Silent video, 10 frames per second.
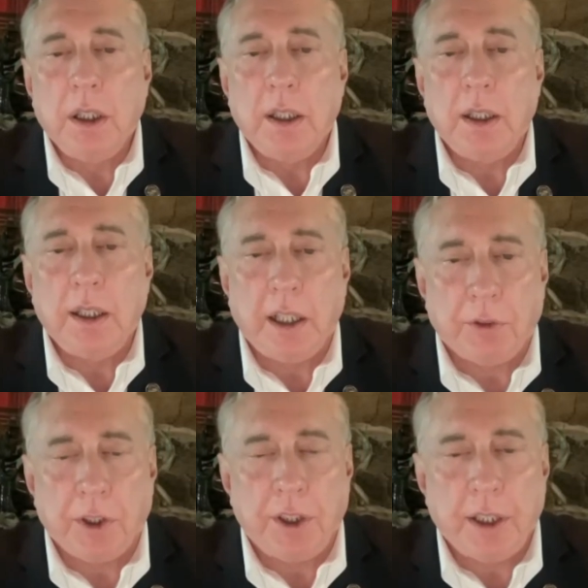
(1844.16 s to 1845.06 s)

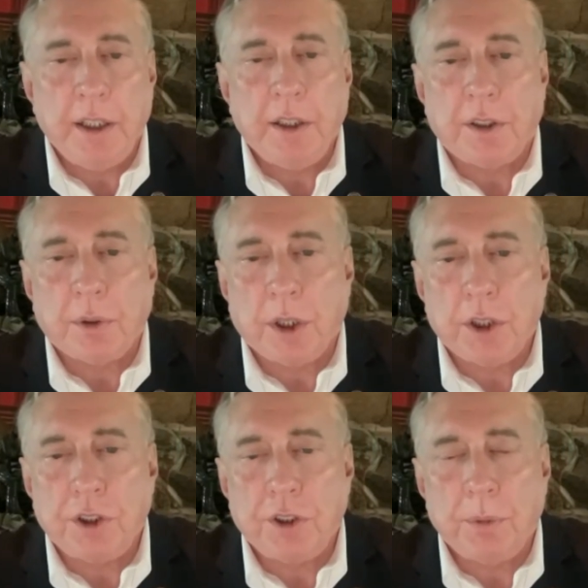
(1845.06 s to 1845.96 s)
Everything that the
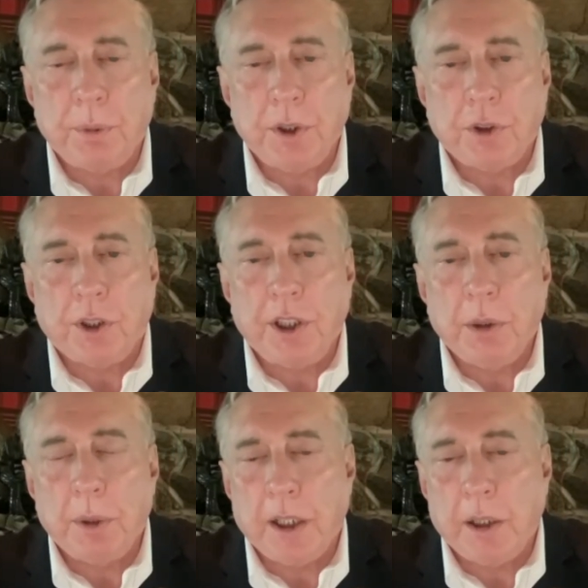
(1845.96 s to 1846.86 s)
Russians have been talking
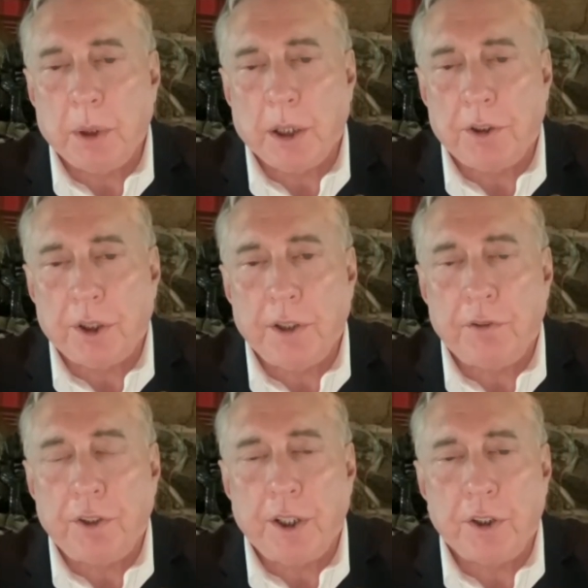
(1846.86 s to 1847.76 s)
about in military
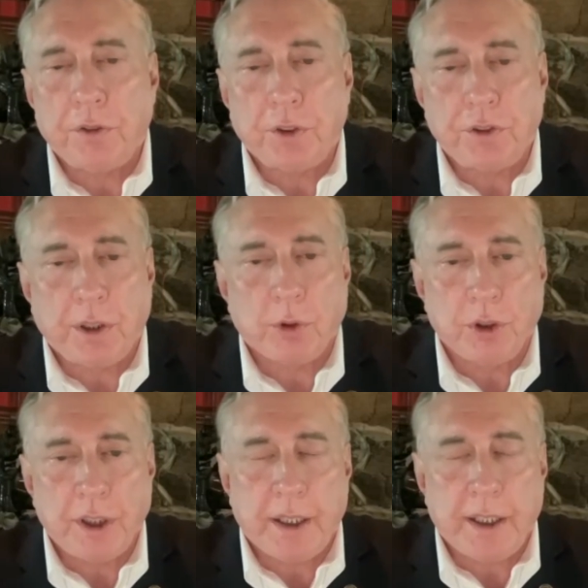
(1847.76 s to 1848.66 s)
affairs for several
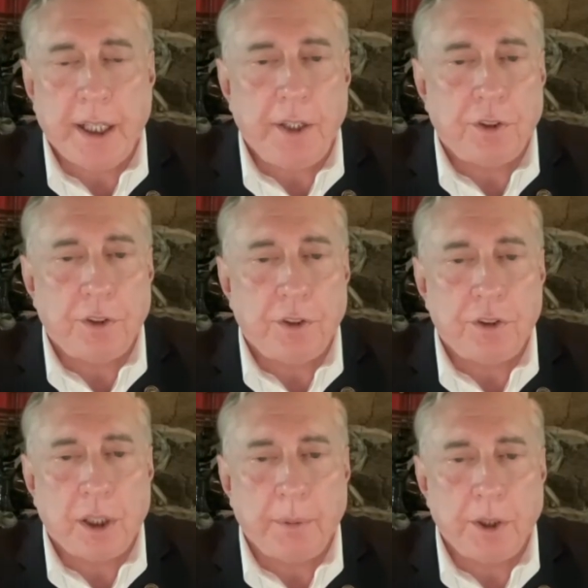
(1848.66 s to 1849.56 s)
decades
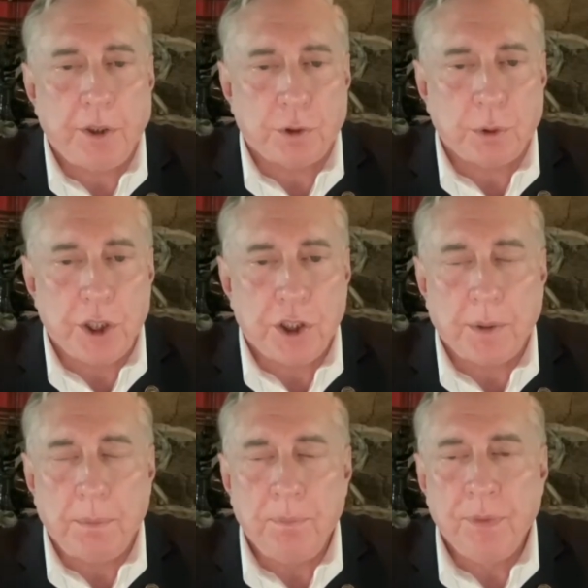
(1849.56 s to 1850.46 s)
is coming to
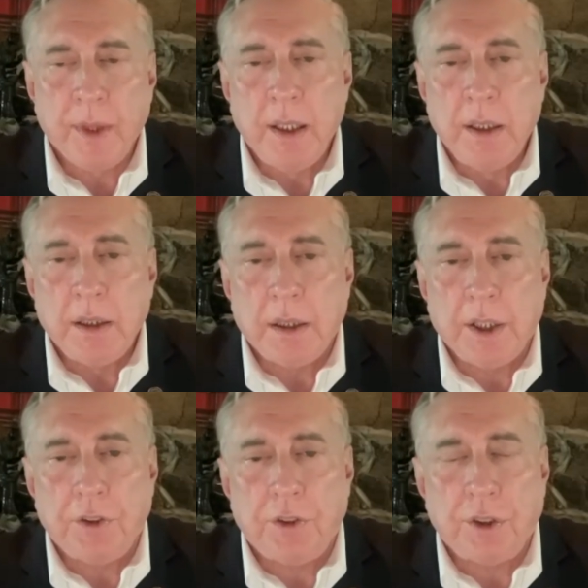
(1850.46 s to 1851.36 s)
fruition.
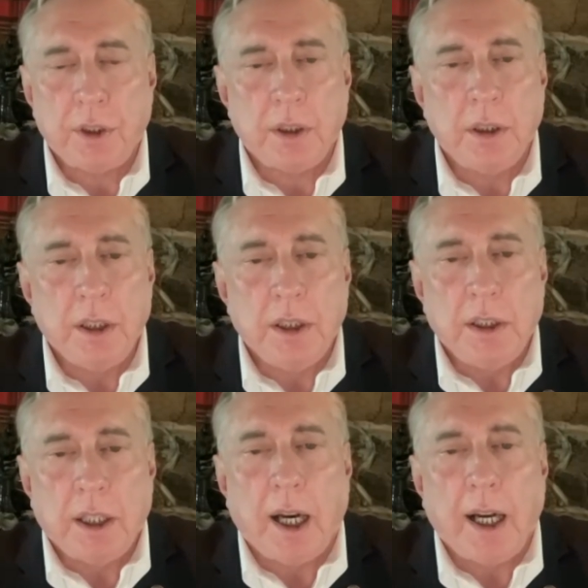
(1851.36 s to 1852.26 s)
This
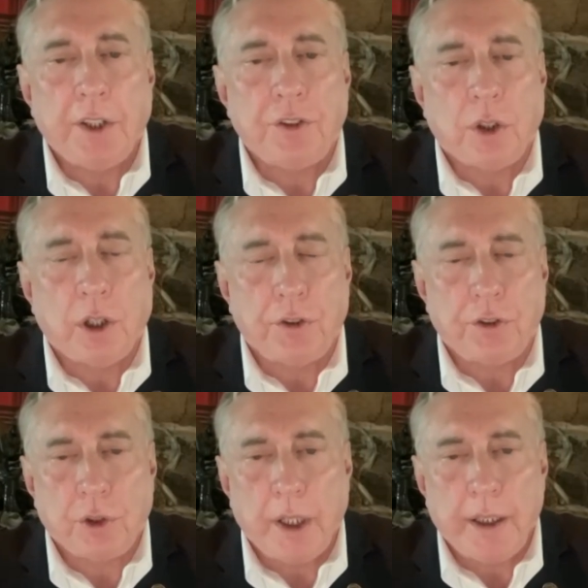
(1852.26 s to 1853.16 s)
ISR
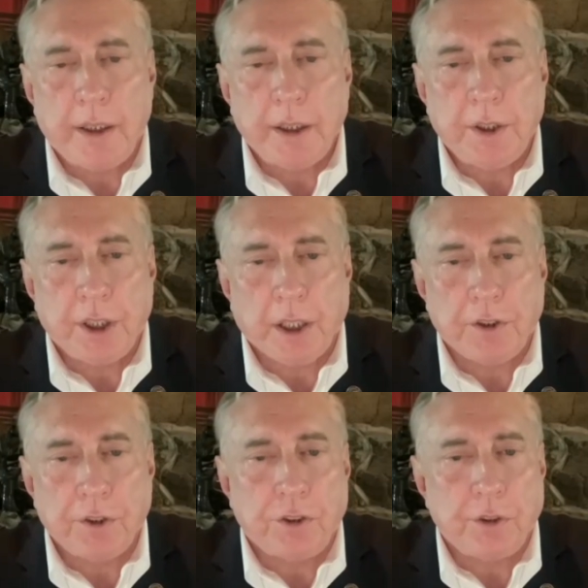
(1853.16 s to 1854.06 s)
strike,
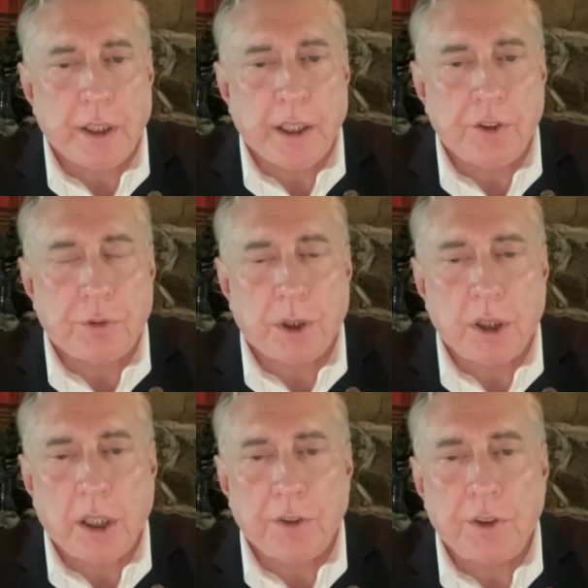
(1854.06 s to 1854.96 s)
intelligence, surveillance,
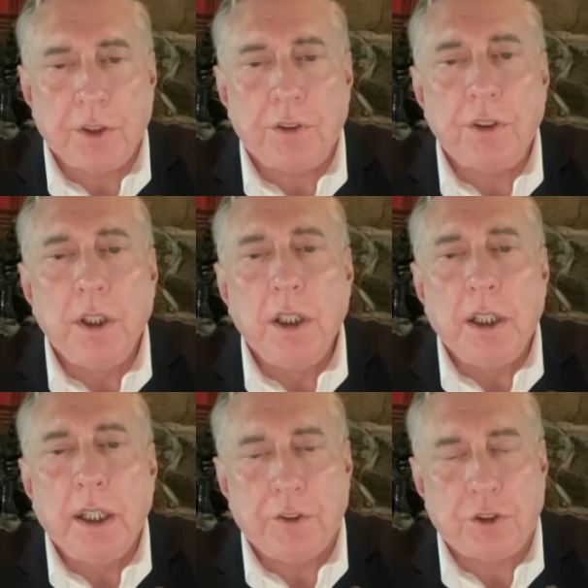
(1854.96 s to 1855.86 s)
reconnaissance,
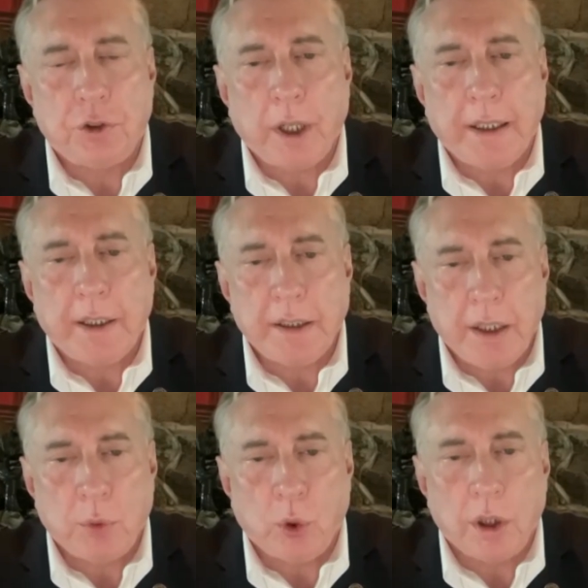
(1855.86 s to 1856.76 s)
and strike
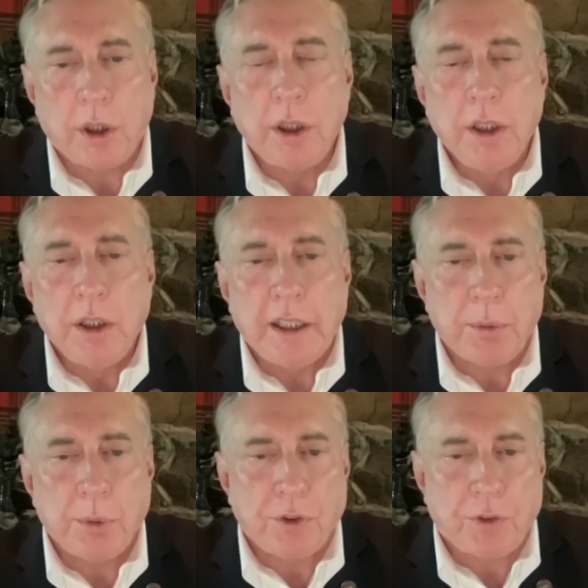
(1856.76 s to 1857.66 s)
network that
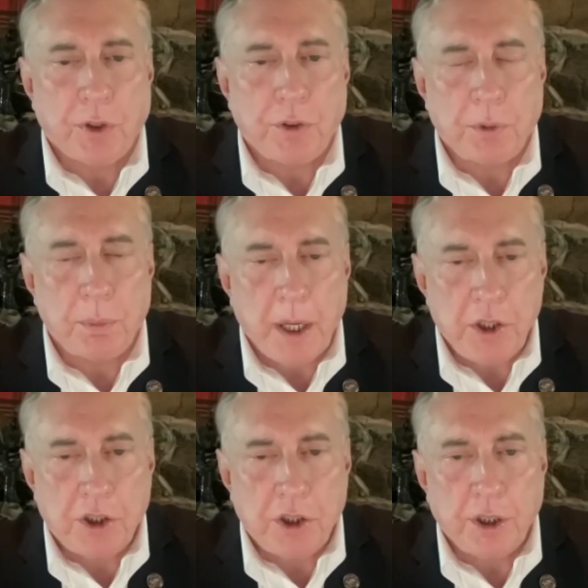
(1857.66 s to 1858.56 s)
was first
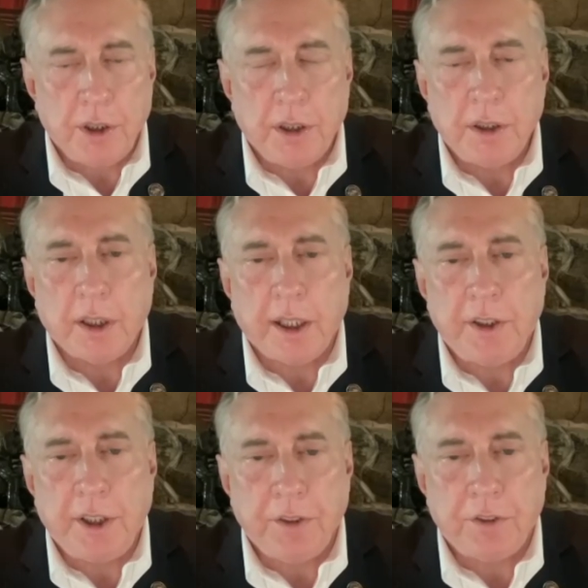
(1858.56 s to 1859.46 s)
mentioned in the
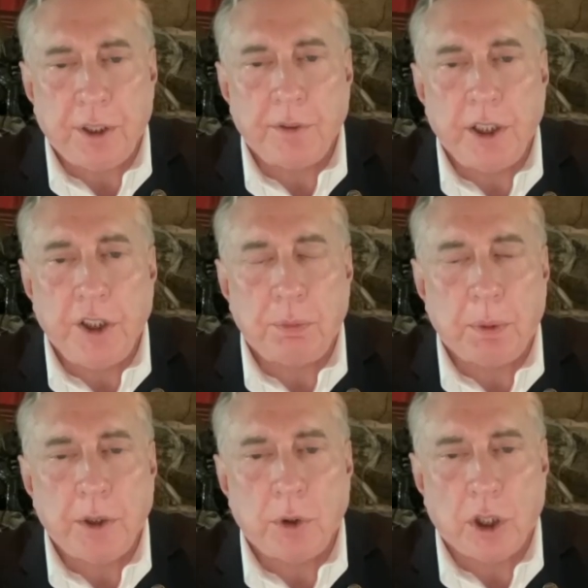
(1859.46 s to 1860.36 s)
1970s by
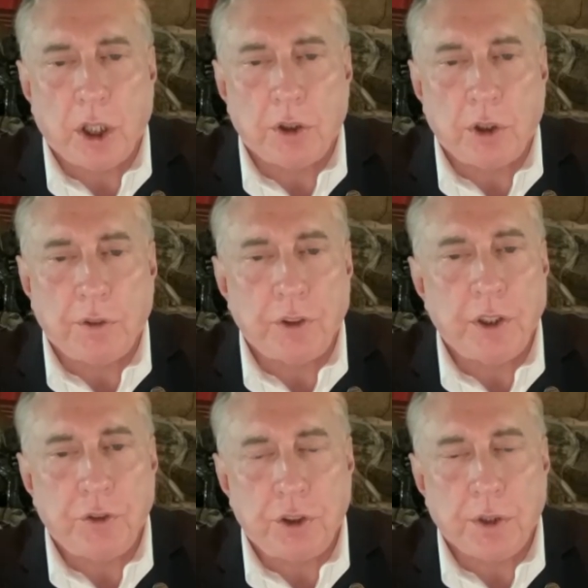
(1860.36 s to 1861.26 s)
Ogarkov and
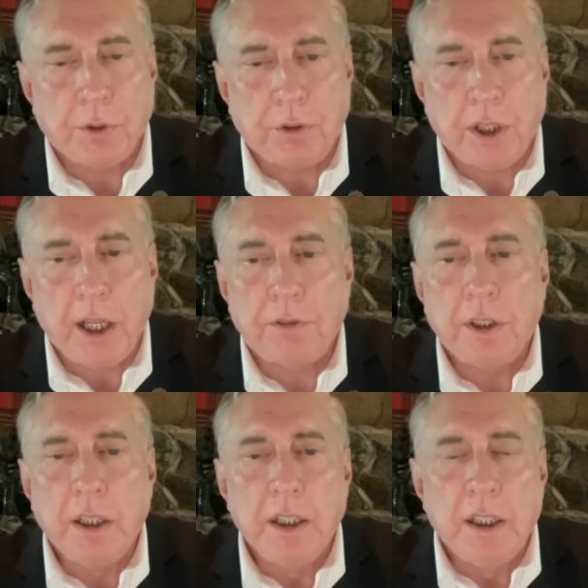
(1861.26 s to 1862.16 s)
his general staff,
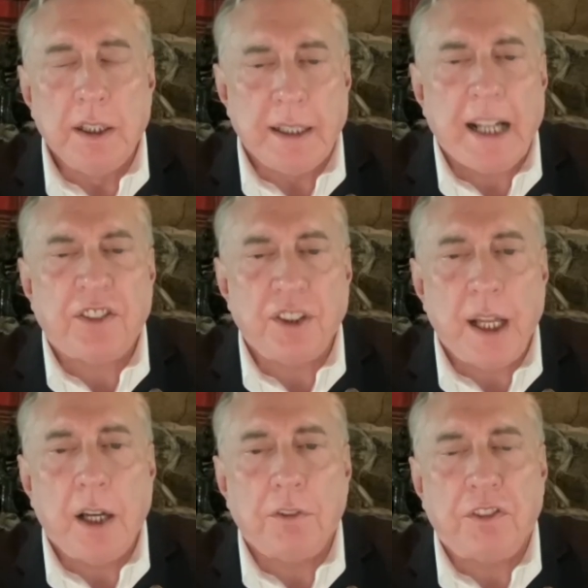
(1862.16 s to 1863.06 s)
that's
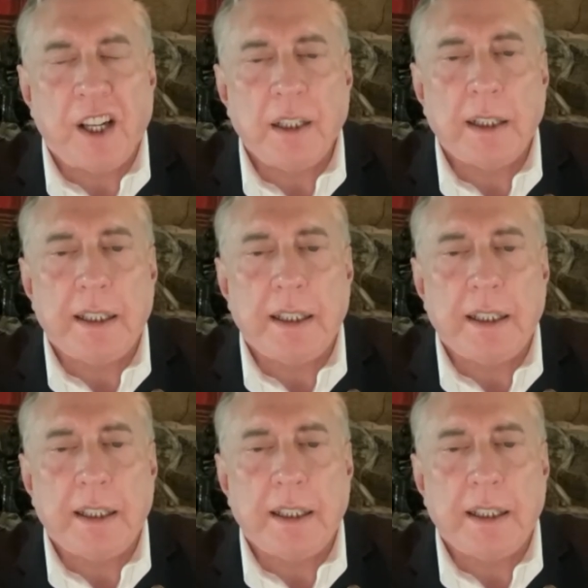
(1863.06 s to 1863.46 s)
now finally